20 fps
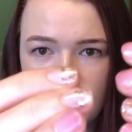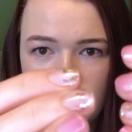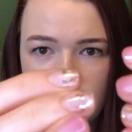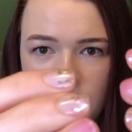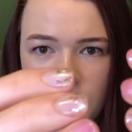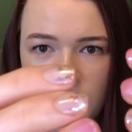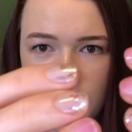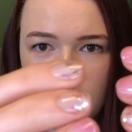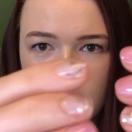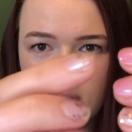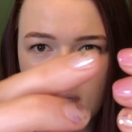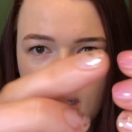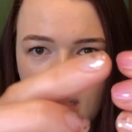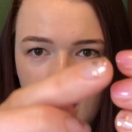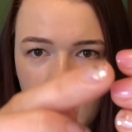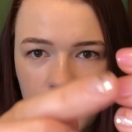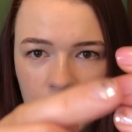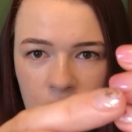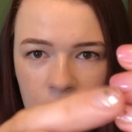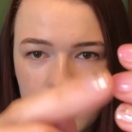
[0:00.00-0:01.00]
put
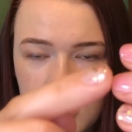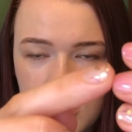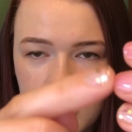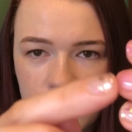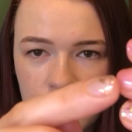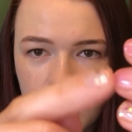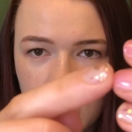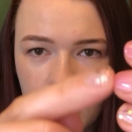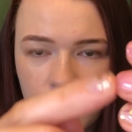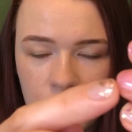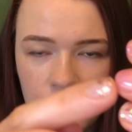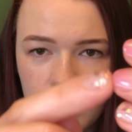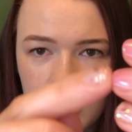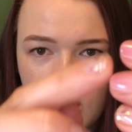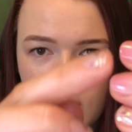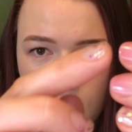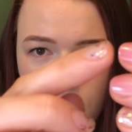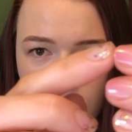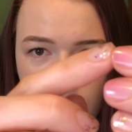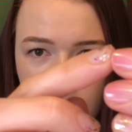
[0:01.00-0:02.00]
an extra coat
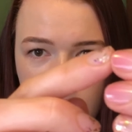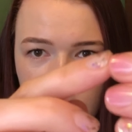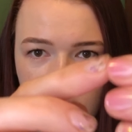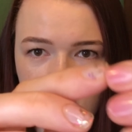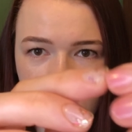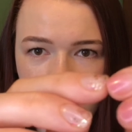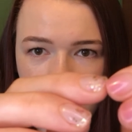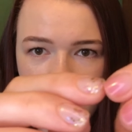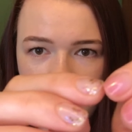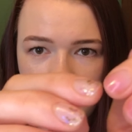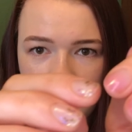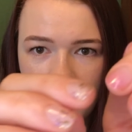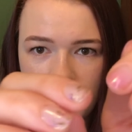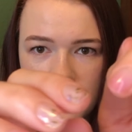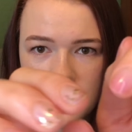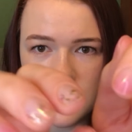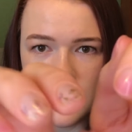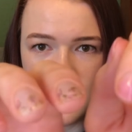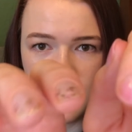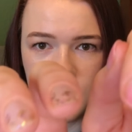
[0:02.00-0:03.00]
of clear gel
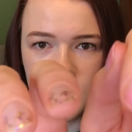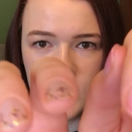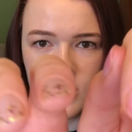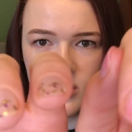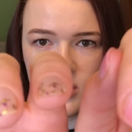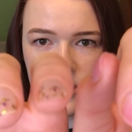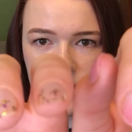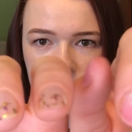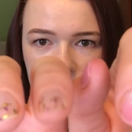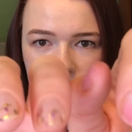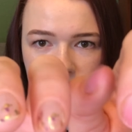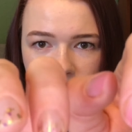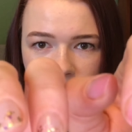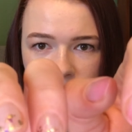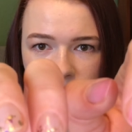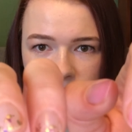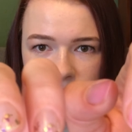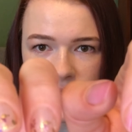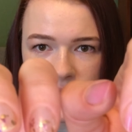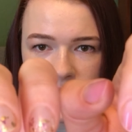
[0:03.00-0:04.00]
on top to really seal
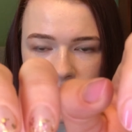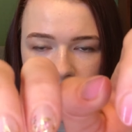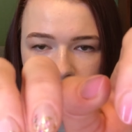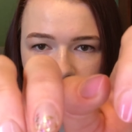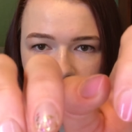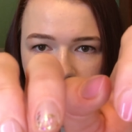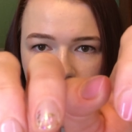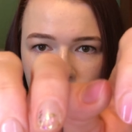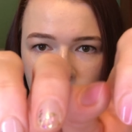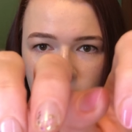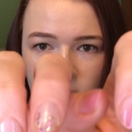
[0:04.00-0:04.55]
in the tips.